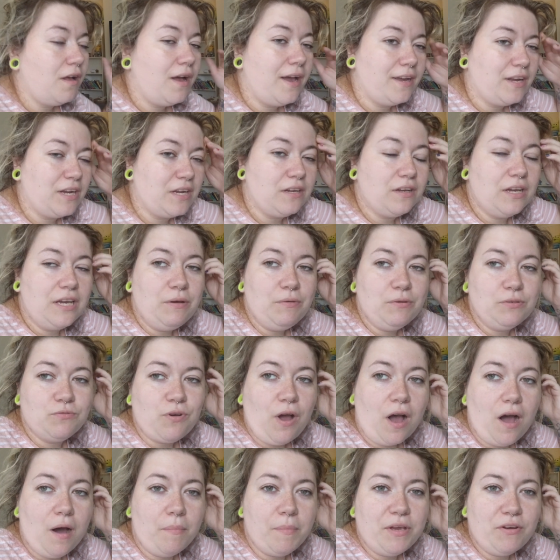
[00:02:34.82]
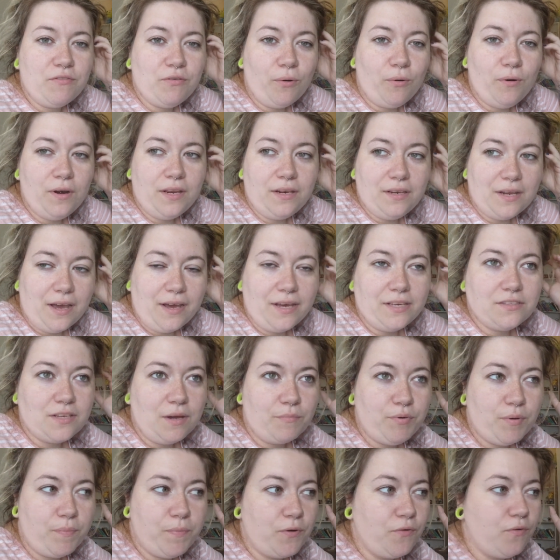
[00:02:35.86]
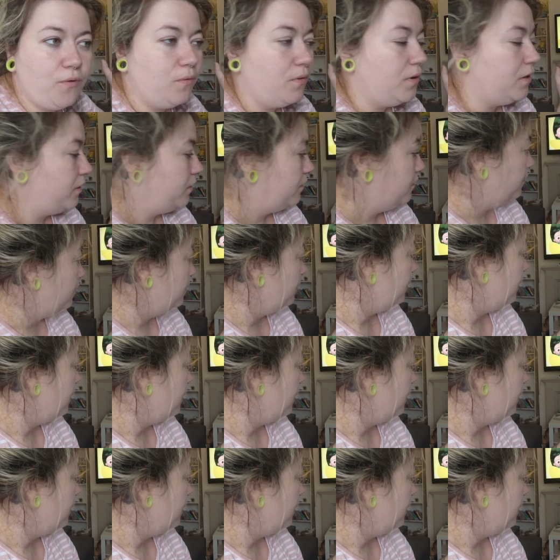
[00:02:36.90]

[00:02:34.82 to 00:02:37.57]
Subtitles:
like, he was army crawling, now he's like proper crawling.